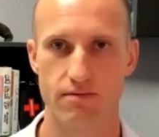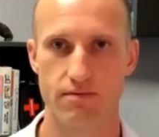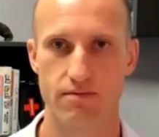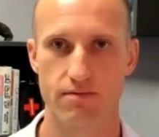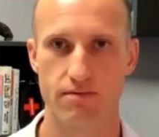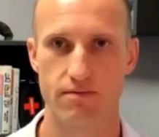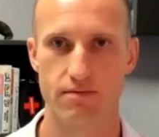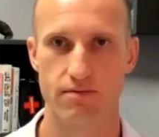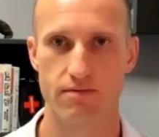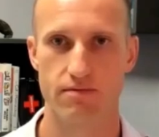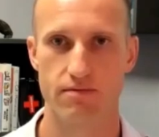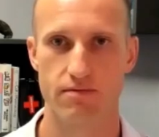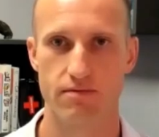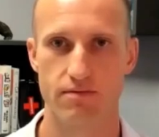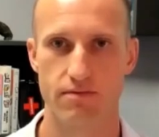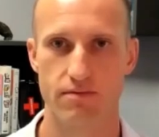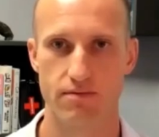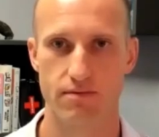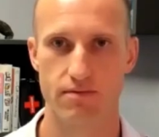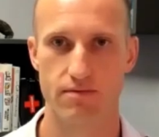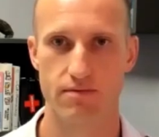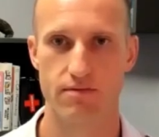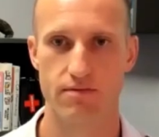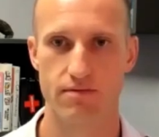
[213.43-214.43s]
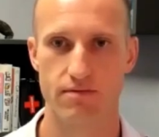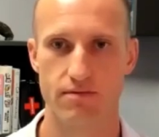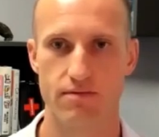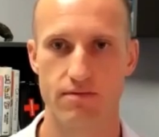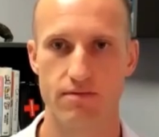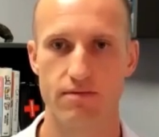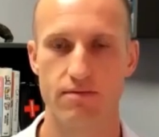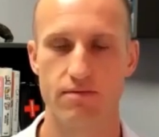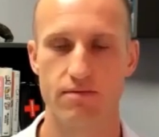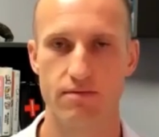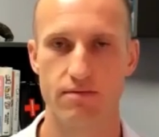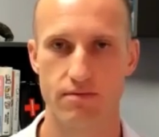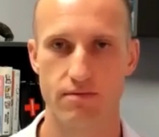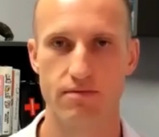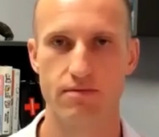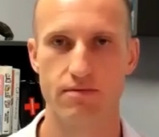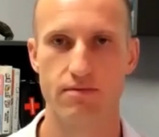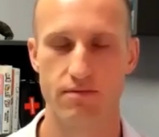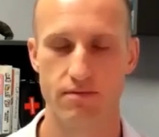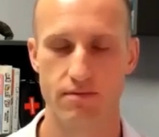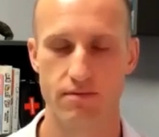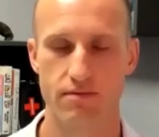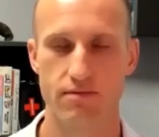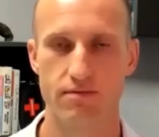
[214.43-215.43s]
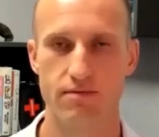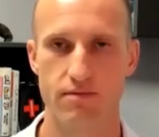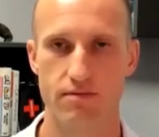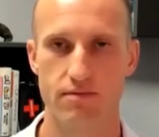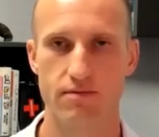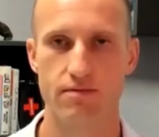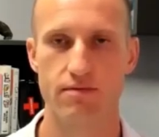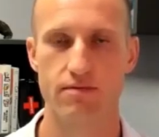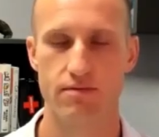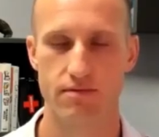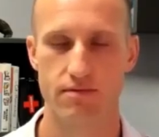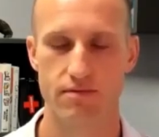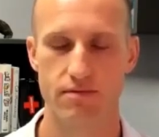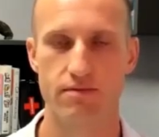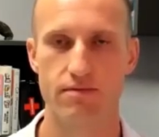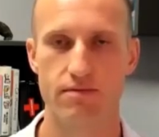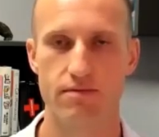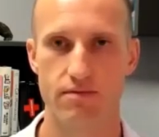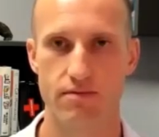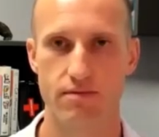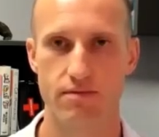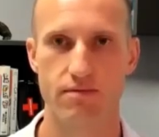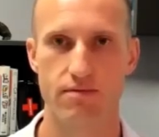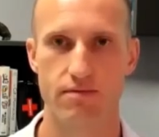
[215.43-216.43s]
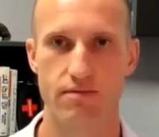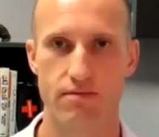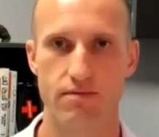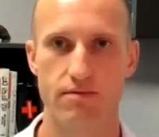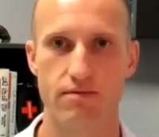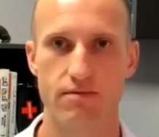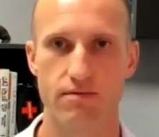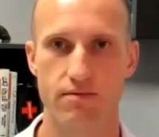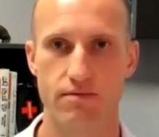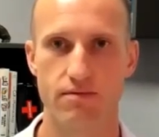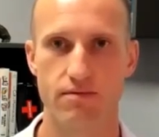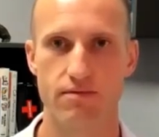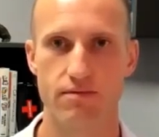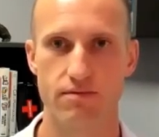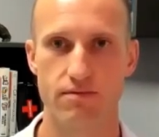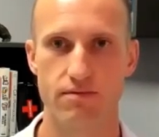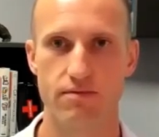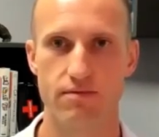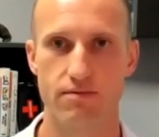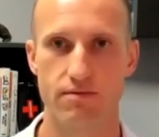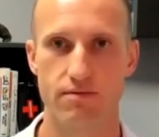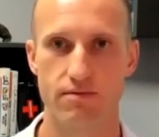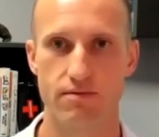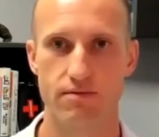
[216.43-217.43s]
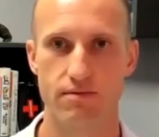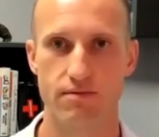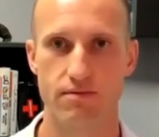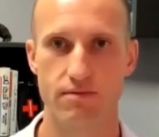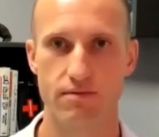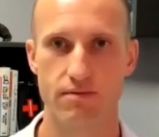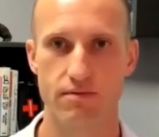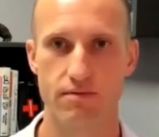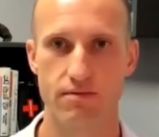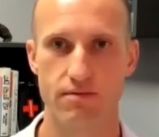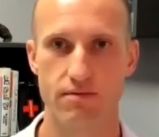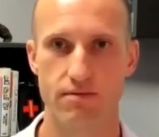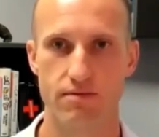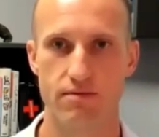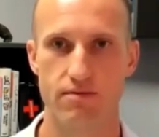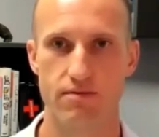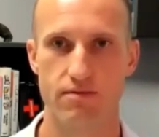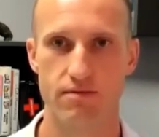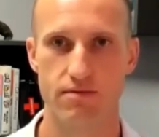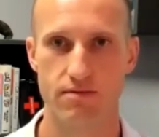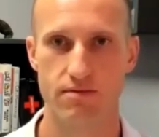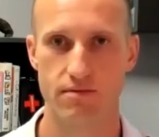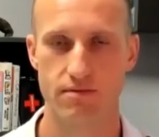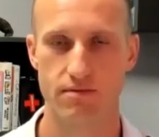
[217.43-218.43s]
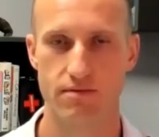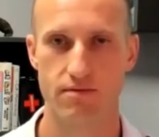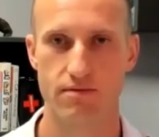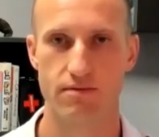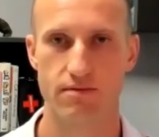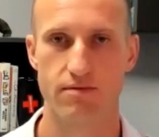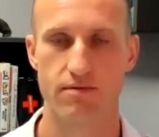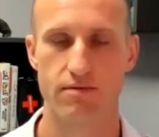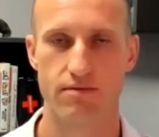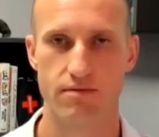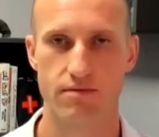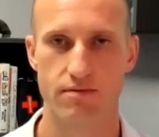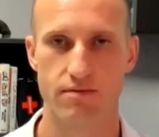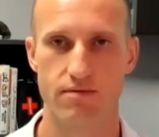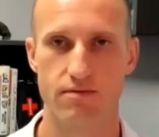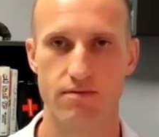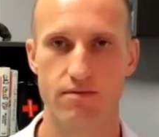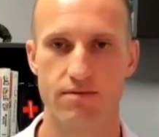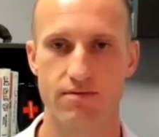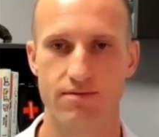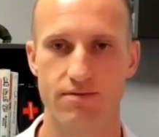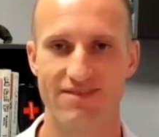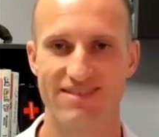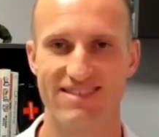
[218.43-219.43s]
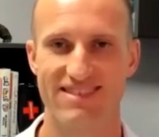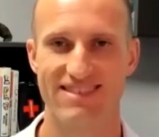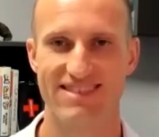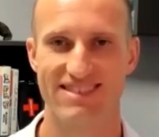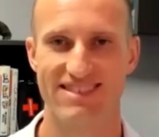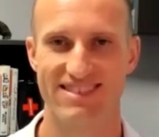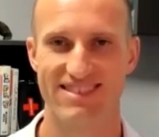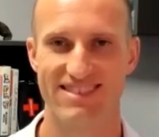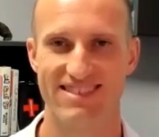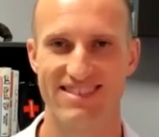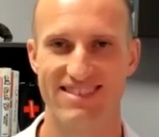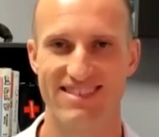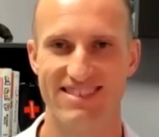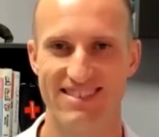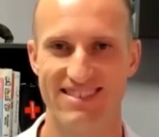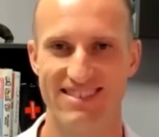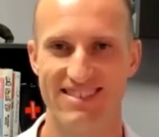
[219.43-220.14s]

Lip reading: This person isn't speaking.